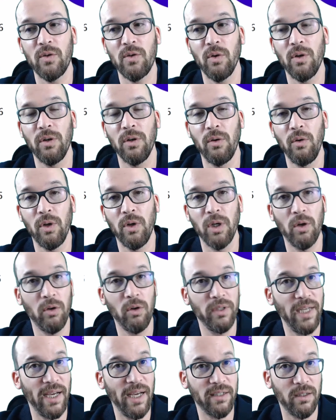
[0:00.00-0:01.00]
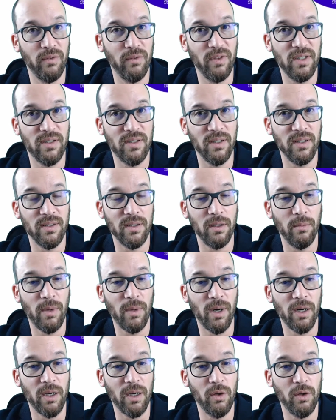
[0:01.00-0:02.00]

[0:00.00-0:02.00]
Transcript: So you're going to look at all the active listings in the market.